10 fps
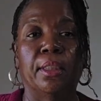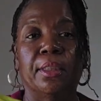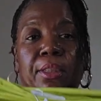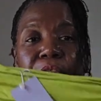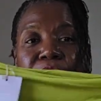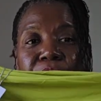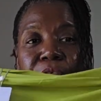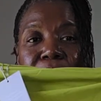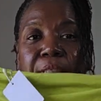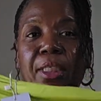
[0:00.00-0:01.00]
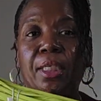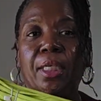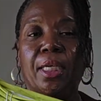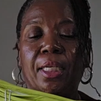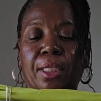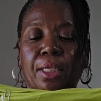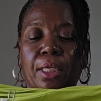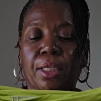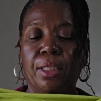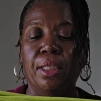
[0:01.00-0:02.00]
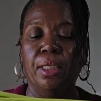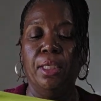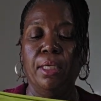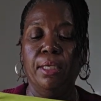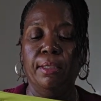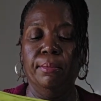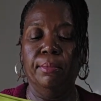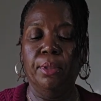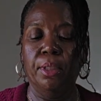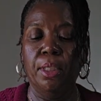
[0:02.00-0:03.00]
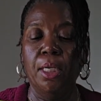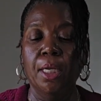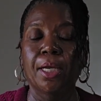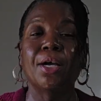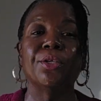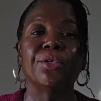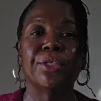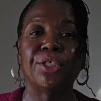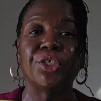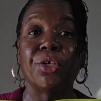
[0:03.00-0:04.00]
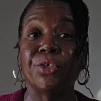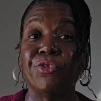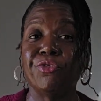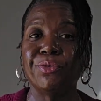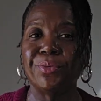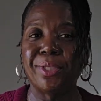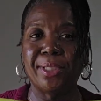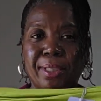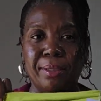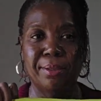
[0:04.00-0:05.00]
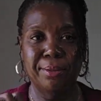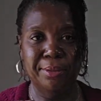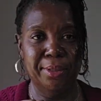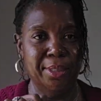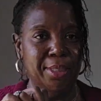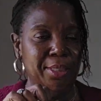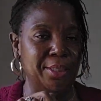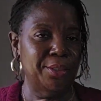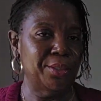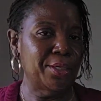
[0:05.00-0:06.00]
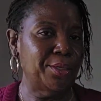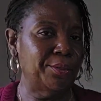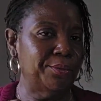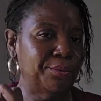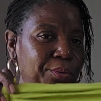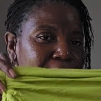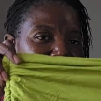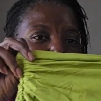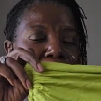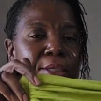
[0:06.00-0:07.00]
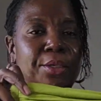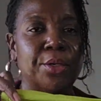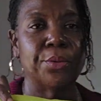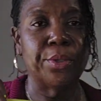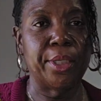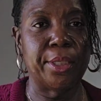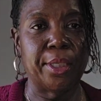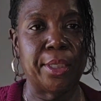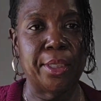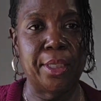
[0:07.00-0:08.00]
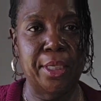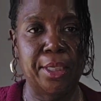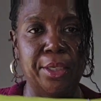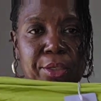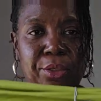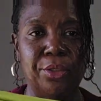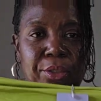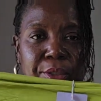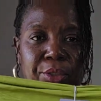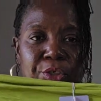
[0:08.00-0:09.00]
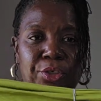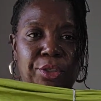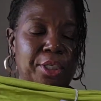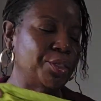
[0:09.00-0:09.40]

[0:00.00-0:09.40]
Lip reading: it's a jersey, and the color is chartreuse. So we decided to go with the jersey